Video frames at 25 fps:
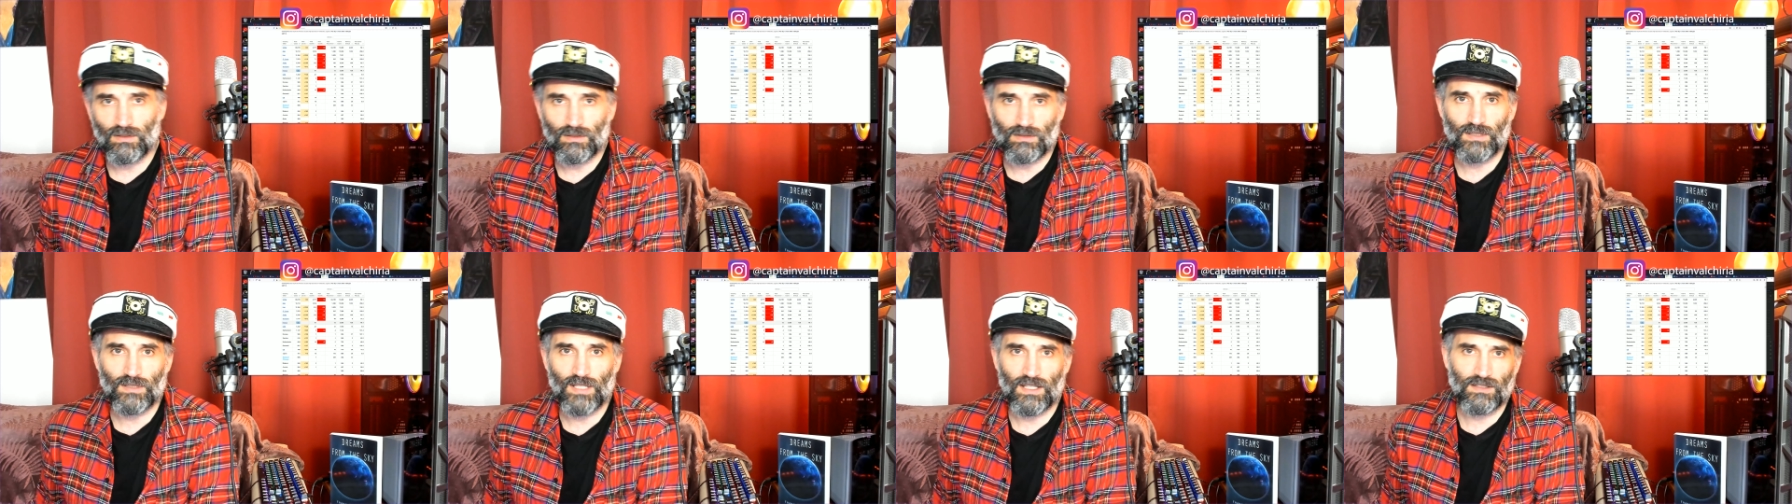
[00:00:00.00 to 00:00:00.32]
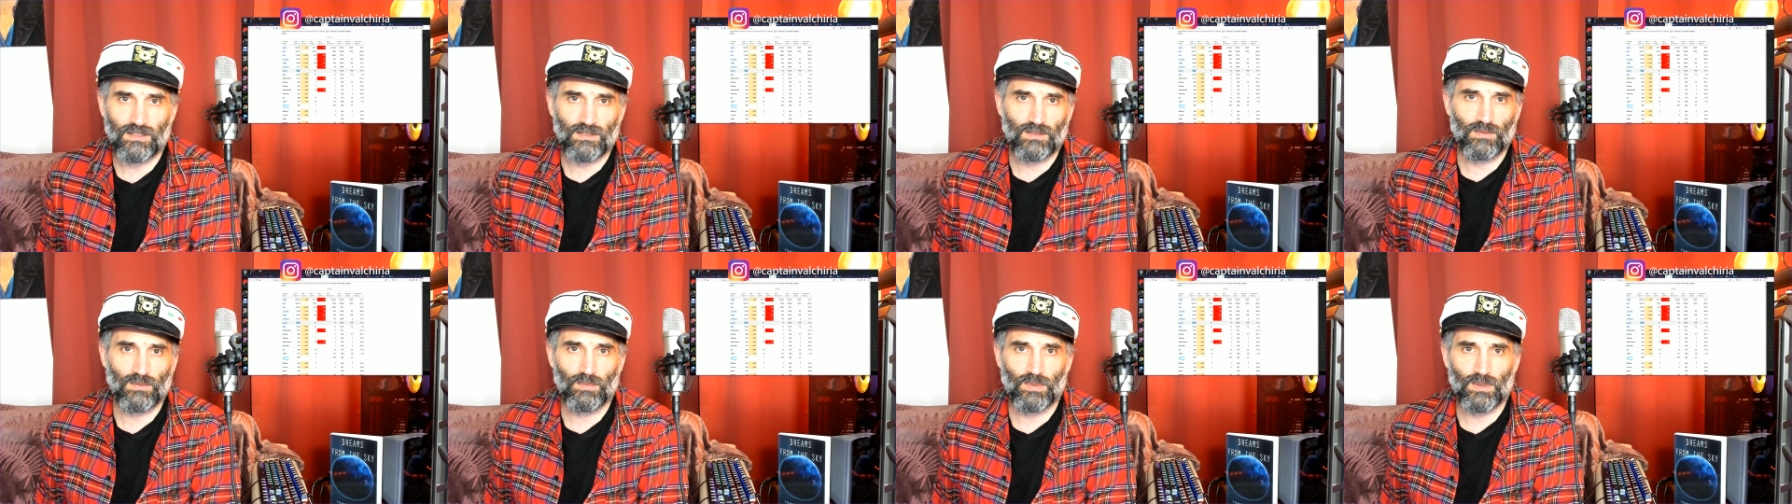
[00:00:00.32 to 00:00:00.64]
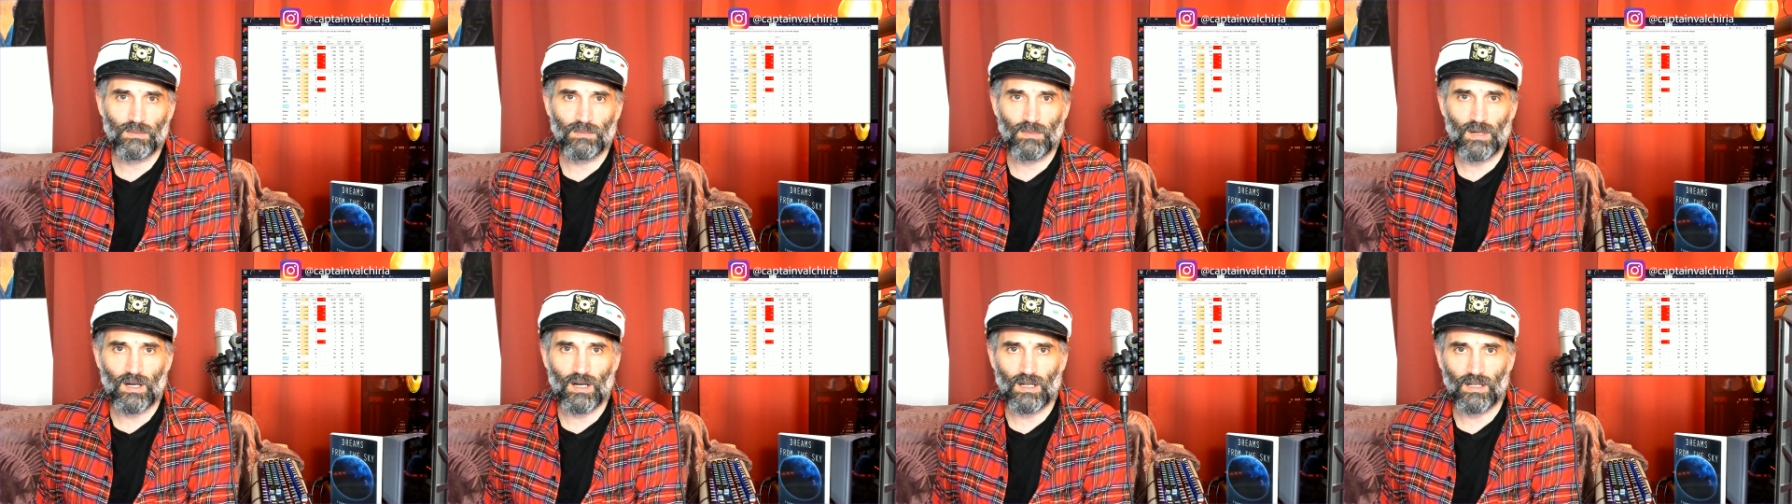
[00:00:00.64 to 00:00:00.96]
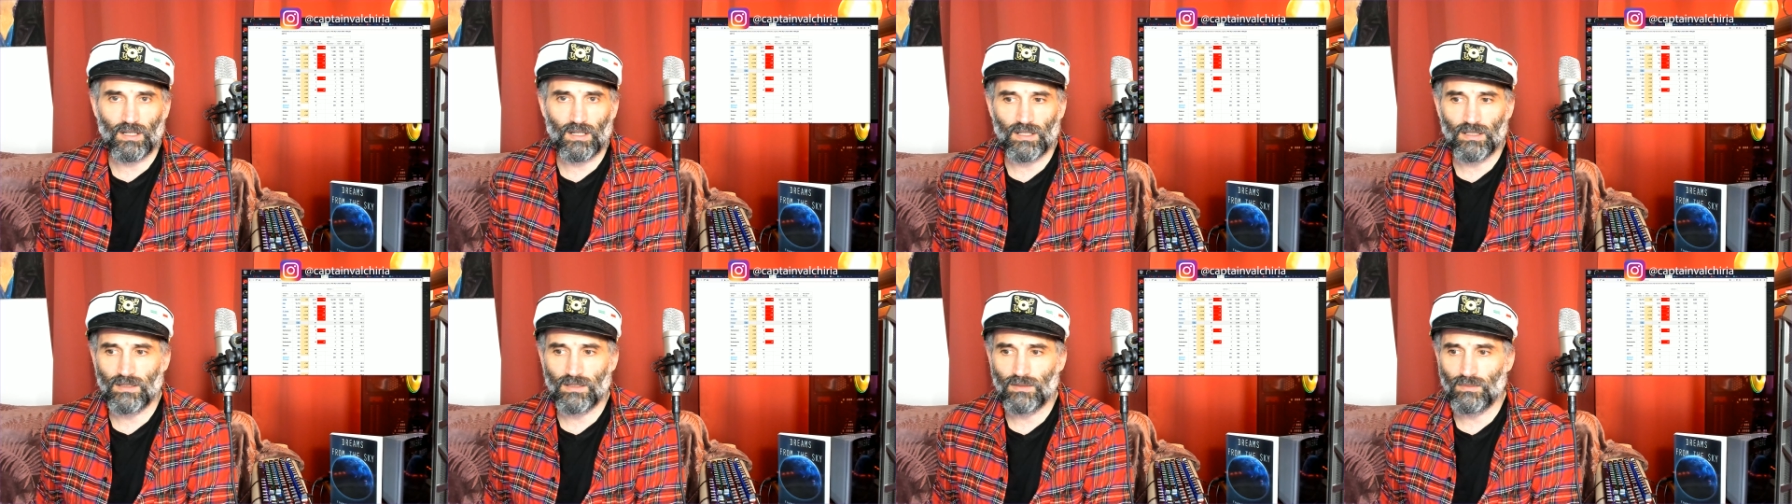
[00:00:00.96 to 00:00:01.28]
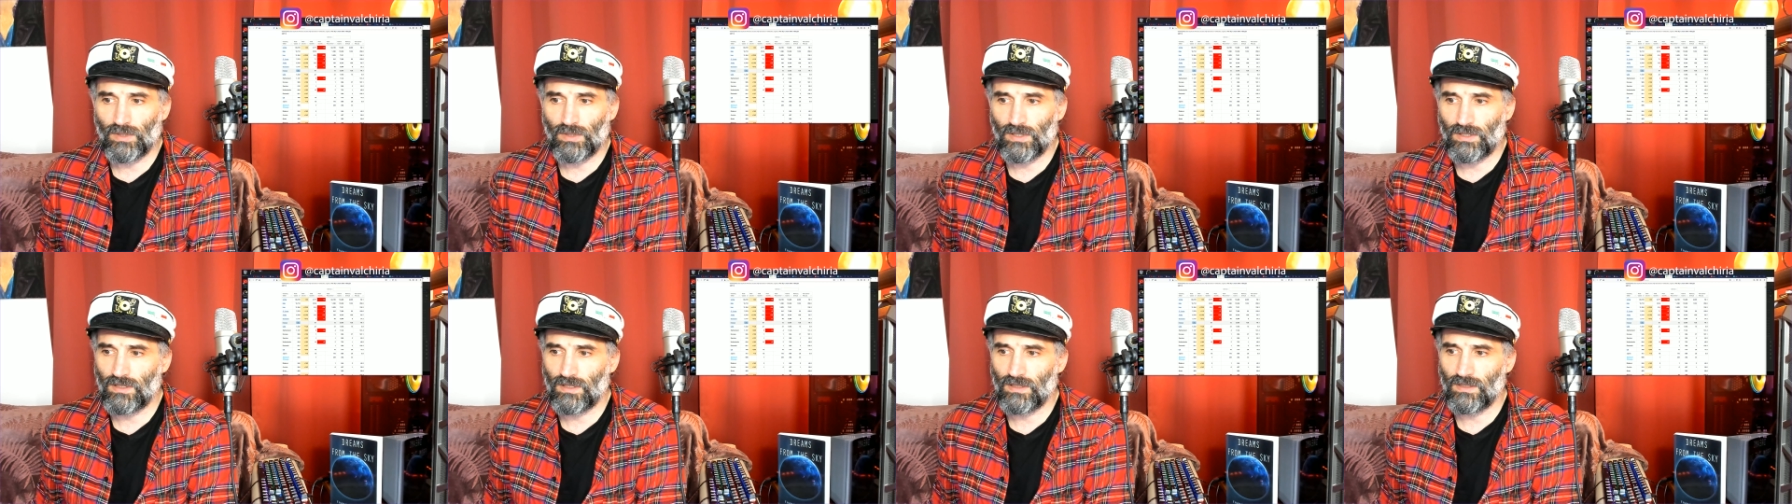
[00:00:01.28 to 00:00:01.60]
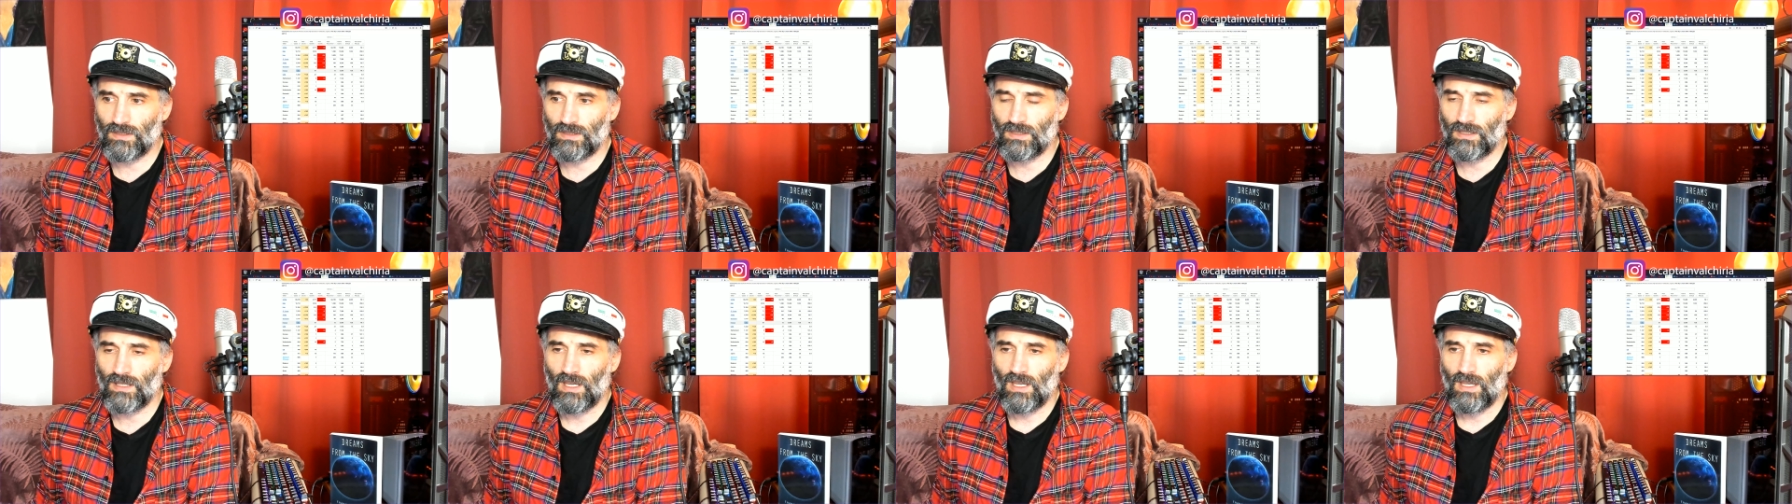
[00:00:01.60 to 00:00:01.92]
to that supermarket, which
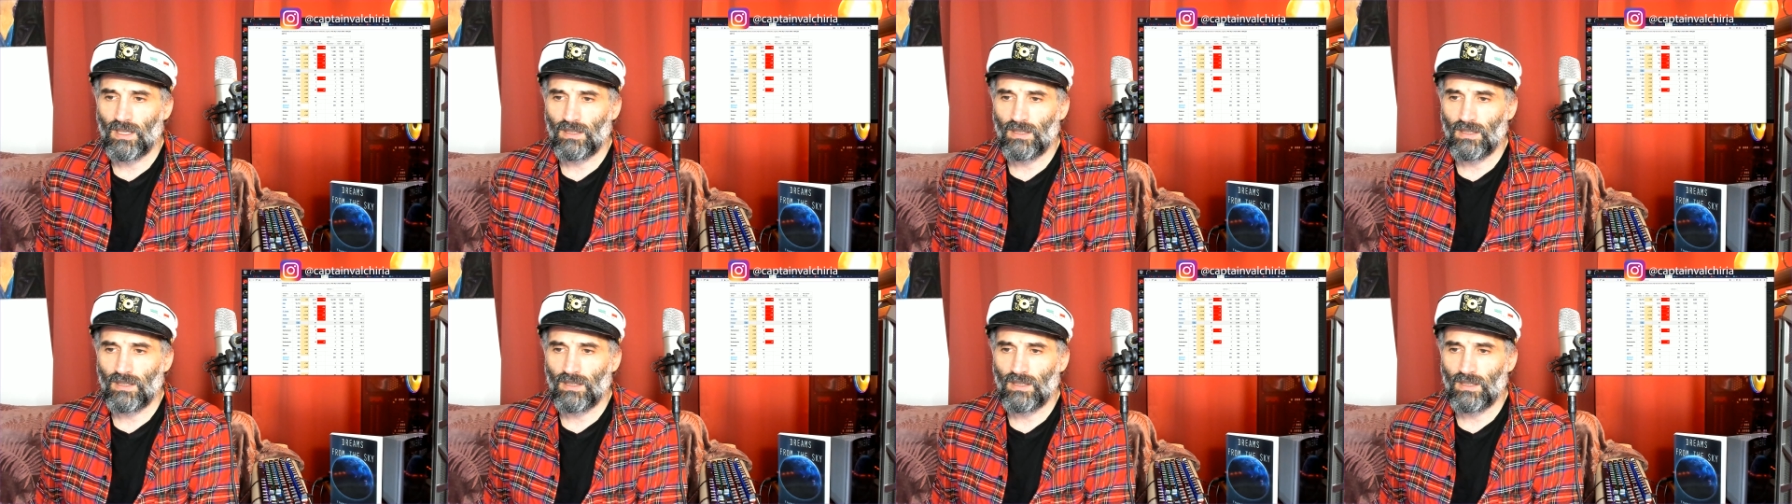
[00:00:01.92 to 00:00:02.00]
is,